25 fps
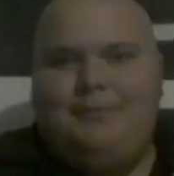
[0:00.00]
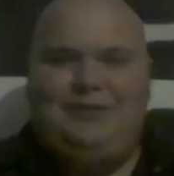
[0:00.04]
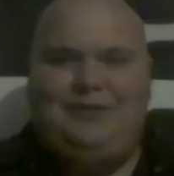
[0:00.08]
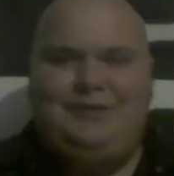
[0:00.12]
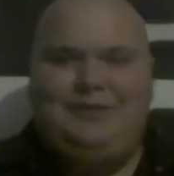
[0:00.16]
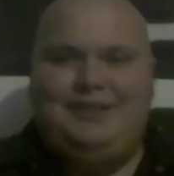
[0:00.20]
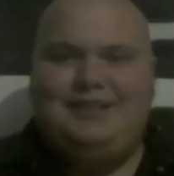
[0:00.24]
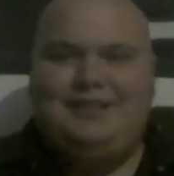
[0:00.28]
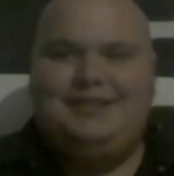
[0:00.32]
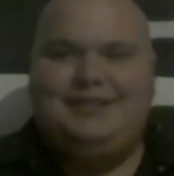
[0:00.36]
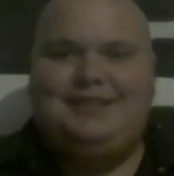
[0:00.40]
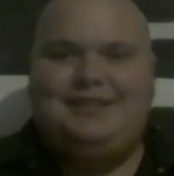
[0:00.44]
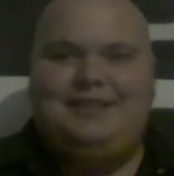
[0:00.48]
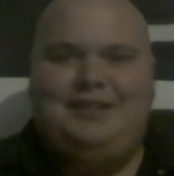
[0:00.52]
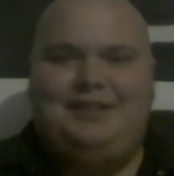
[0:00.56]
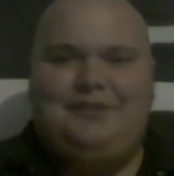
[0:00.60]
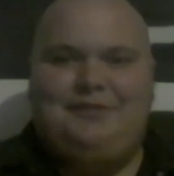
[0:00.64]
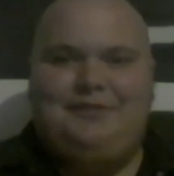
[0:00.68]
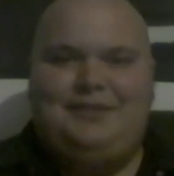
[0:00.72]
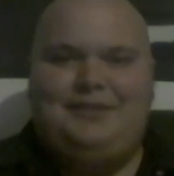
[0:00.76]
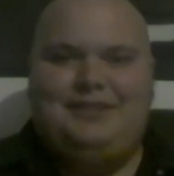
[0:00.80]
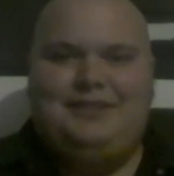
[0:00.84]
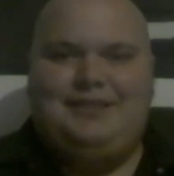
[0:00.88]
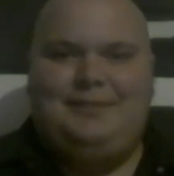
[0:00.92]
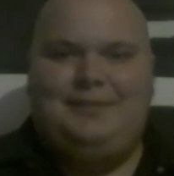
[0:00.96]
of his stuff.
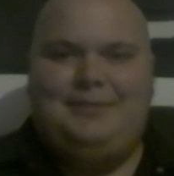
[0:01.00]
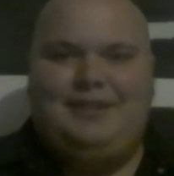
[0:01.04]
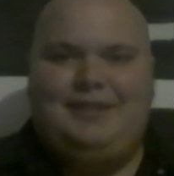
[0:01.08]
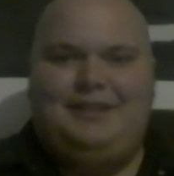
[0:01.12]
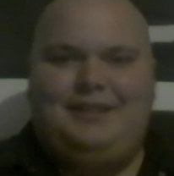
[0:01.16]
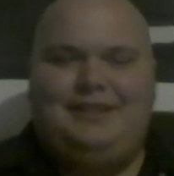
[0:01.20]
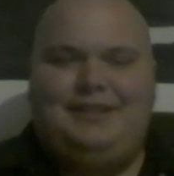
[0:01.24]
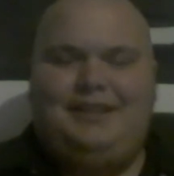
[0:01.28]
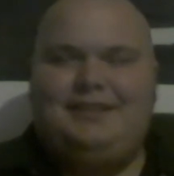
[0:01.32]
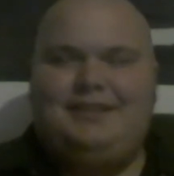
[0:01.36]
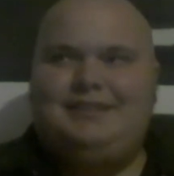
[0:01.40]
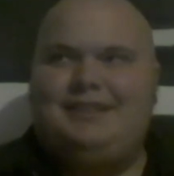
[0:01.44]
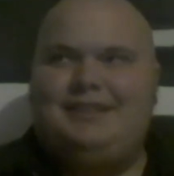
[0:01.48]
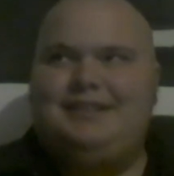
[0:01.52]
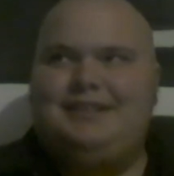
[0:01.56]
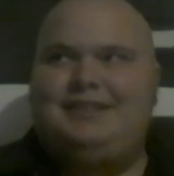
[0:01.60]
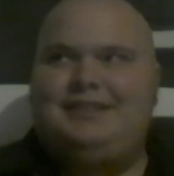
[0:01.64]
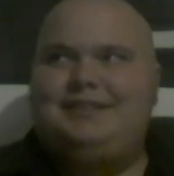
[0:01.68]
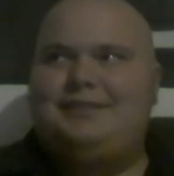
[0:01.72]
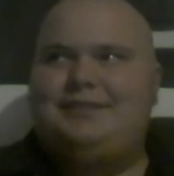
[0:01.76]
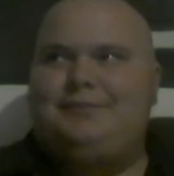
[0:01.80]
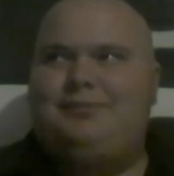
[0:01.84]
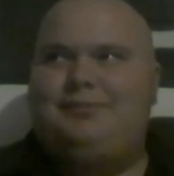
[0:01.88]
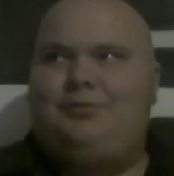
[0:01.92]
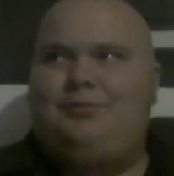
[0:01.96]

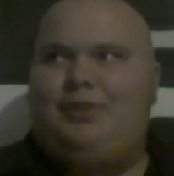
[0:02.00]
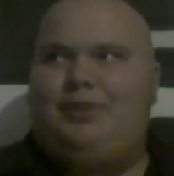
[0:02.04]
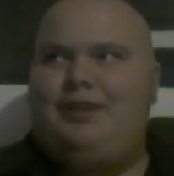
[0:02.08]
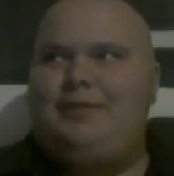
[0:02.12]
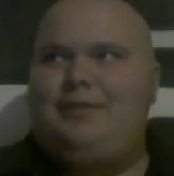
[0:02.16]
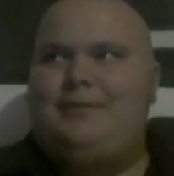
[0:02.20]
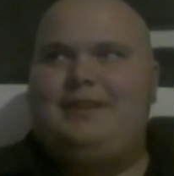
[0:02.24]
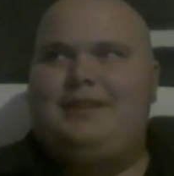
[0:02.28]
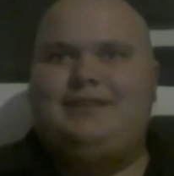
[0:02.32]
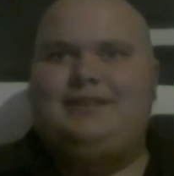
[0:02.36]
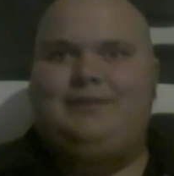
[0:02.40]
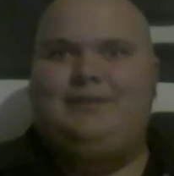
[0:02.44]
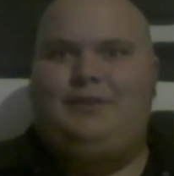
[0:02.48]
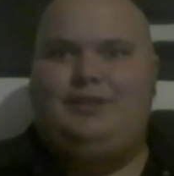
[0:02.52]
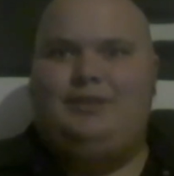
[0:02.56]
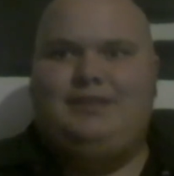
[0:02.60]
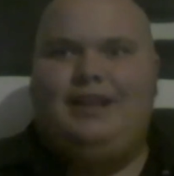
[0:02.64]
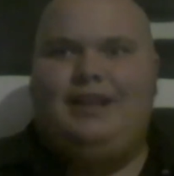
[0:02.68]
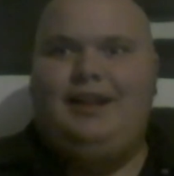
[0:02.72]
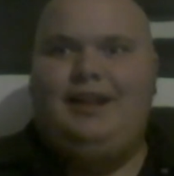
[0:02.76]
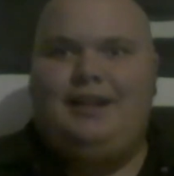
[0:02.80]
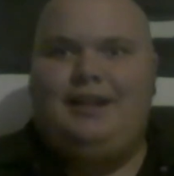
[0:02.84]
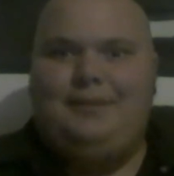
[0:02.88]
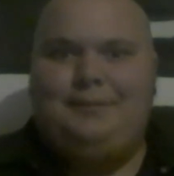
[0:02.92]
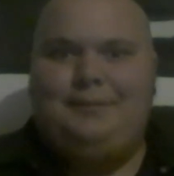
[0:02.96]
Dusty's one of the best of all
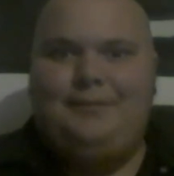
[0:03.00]
time.